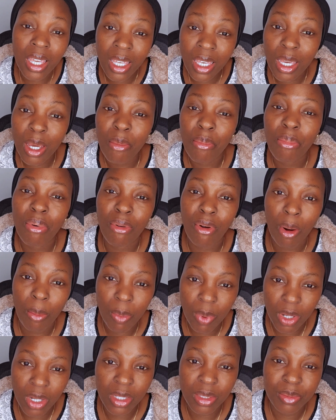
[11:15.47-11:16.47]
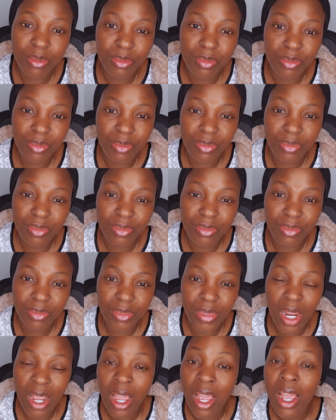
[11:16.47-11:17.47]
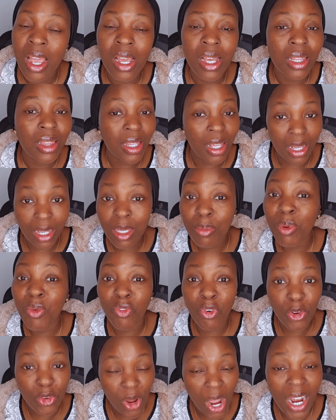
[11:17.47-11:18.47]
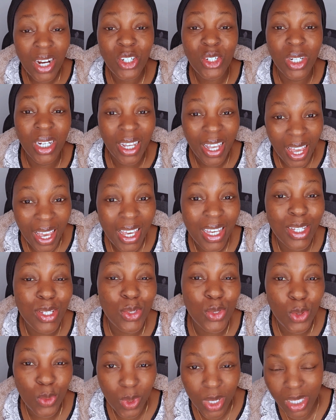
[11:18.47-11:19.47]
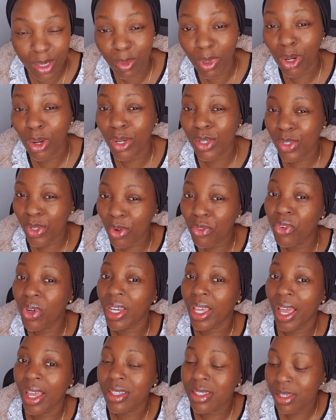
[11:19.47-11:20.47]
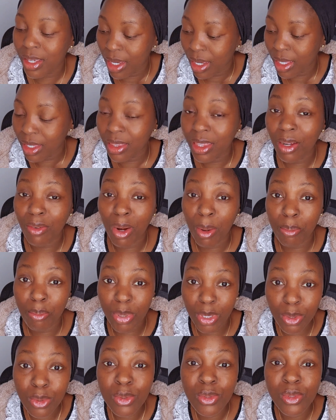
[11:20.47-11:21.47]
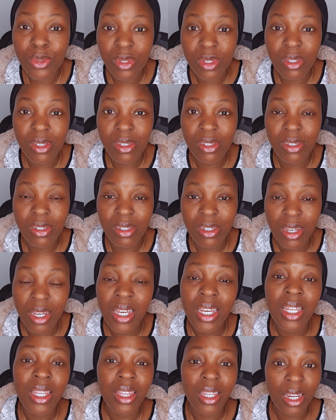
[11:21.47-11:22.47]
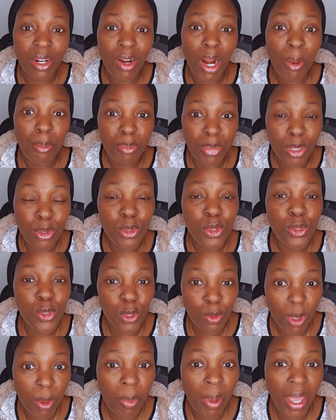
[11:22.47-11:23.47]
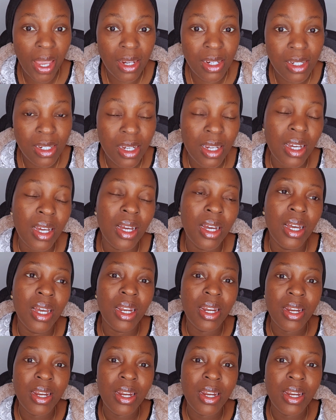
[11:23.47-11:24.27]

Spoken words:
Think properly. Think before you actually get into it, because don't forget, there are bills. There are bills to be paid.